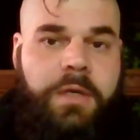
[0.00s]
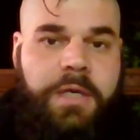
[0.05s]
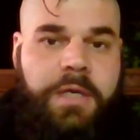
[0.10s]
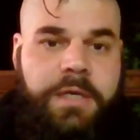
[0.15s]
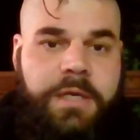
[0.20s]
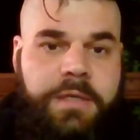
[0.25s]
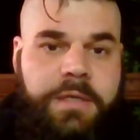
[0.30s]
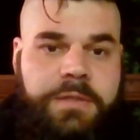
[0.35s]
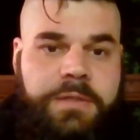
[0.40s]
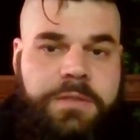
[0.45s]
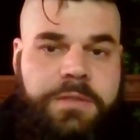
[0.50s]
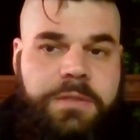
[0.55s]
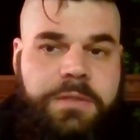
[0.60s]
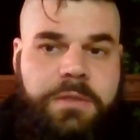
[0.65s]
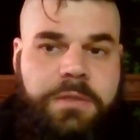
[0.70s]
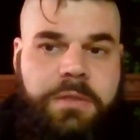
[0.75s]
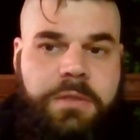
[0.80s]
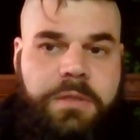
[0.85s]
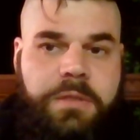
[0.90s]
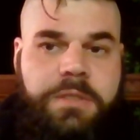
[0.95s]
It is
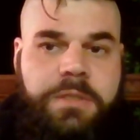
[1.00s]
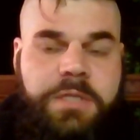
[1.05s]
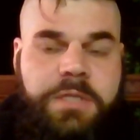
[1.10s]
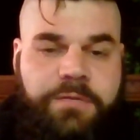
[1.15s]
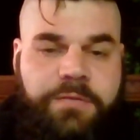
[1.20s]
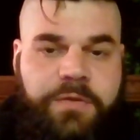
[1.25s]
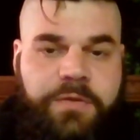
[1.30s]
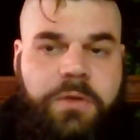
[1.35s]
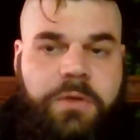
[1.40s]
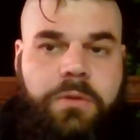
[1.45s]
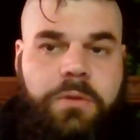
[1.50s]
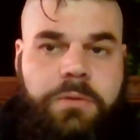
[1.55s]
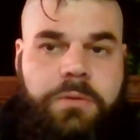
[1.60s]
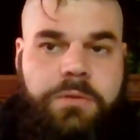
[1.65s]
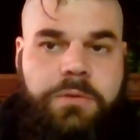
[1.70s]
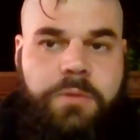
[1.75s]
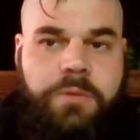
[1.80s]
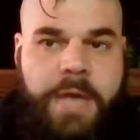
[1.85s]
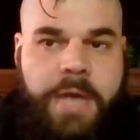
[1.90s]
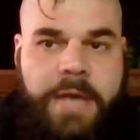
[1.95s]
difficult
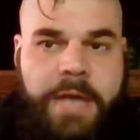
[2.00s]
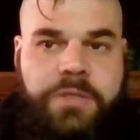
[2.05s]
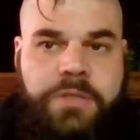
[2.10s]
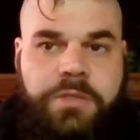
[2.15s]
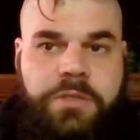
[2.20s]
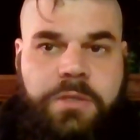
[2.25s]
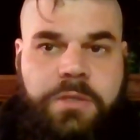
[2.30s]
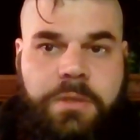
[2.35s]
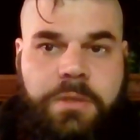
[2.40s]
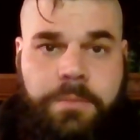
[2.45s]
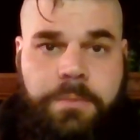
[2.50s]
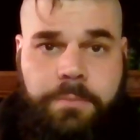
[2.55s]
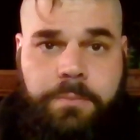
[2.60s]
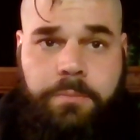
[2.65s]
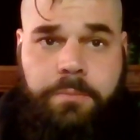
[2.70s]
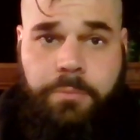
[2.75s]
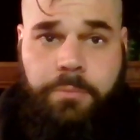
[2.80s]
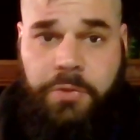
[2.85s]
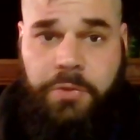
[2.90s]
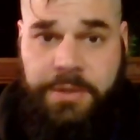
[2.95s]
to actually
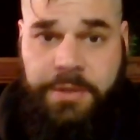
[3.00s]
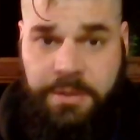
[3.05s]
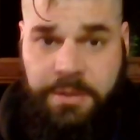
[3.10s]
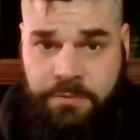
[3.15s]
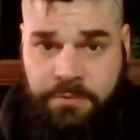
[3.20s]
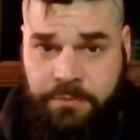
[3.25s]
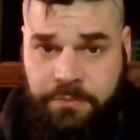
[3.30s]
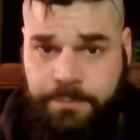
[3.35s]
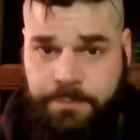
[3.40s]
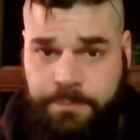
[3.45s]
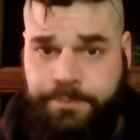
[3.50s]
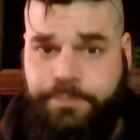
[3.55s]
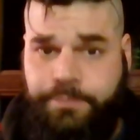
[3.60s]
believe